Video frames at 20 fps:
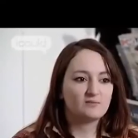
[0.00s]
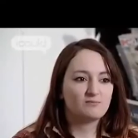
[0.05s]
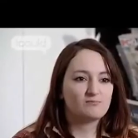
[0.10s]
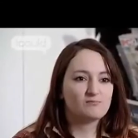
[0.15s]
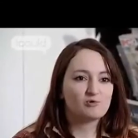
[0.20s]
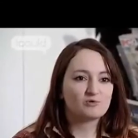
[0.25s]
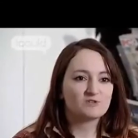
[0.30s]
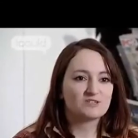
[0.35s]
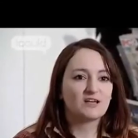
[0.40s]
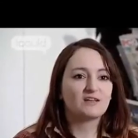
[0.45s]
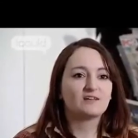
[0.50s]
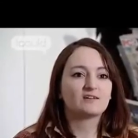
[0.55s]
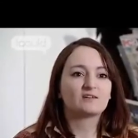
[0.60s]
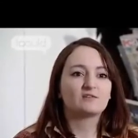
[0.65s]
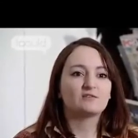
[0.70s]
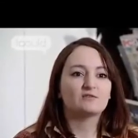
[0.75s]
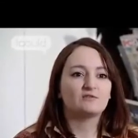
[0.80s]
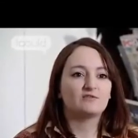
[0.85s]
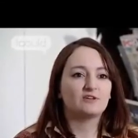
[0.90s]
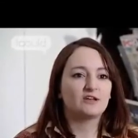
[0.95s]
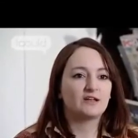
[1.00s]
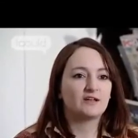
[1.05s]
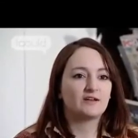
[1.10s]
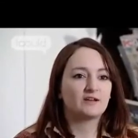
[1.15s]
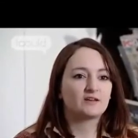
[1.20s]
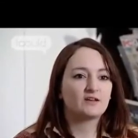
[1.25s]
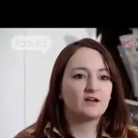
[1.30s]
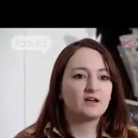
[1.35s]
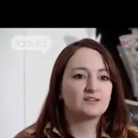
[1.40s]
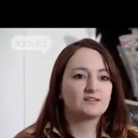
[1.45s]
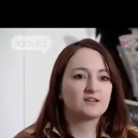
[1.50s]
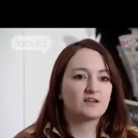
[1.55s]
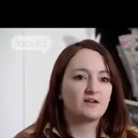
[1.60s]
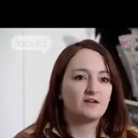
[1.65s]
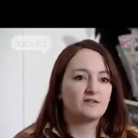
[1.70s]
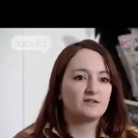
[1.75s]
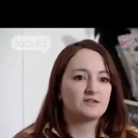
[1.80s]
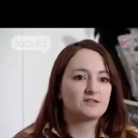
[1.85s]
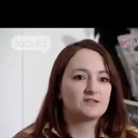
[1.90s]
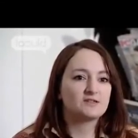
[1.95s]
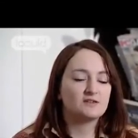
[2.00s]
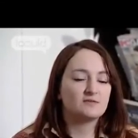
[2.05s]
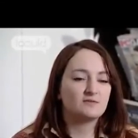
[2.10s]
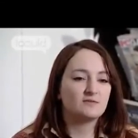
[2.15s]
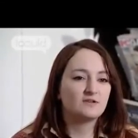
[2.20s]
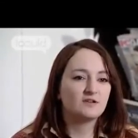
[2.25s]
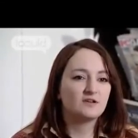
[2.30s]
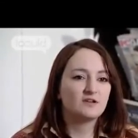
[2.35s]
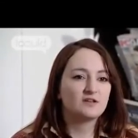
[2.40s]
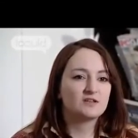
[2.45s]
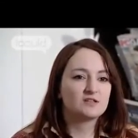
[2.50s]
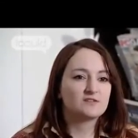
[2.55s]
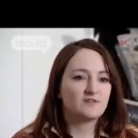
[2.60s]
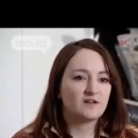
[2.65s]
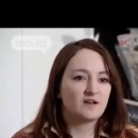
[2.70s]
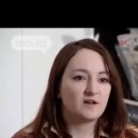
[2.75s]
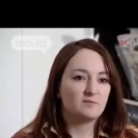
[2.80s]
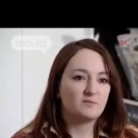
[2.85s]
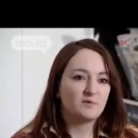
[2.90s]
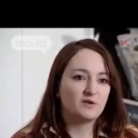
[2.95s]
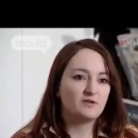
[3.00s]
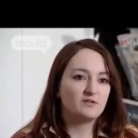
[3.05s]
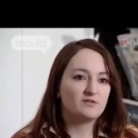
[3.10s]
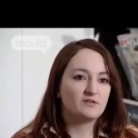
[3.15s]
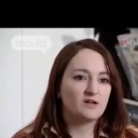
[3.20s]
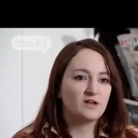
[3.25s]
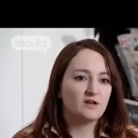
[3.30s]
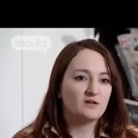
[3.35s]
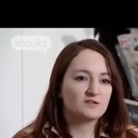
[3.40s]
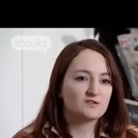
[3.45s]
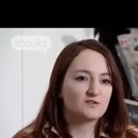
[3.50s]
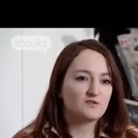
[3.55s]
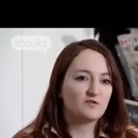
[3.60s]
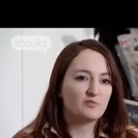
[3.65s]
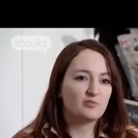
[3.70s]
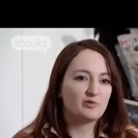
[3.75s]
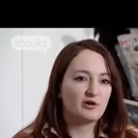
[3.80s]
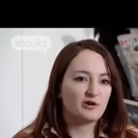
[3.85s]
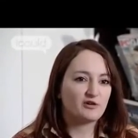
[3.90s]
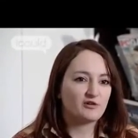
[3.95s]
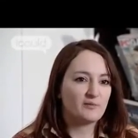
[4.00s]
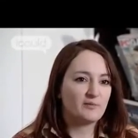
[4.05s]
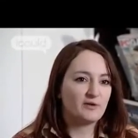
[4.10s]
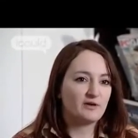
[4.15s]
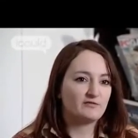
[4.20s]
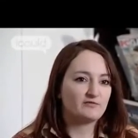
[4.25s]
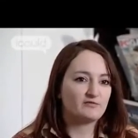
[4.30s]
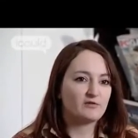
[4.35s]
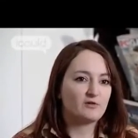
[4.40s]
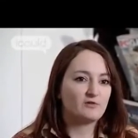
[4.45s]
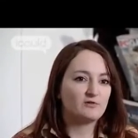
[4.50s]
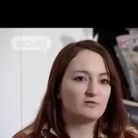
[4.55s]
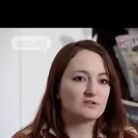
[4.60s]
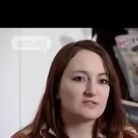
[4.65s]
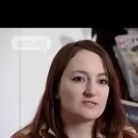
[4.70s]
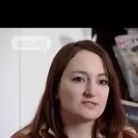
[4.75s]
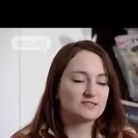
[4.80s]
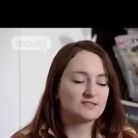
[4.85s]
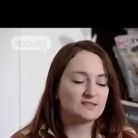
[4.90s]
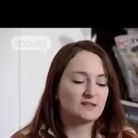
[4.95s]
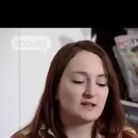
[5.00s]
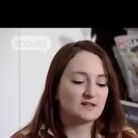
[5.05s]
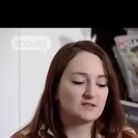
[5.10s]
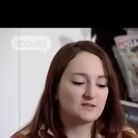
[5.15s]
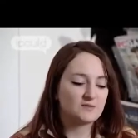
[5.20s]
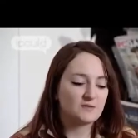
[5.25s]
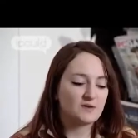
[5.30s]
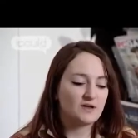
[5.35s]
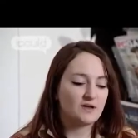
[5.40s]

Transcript: more technical, really. I'd like to go into development, uh, sort of programming roles. That's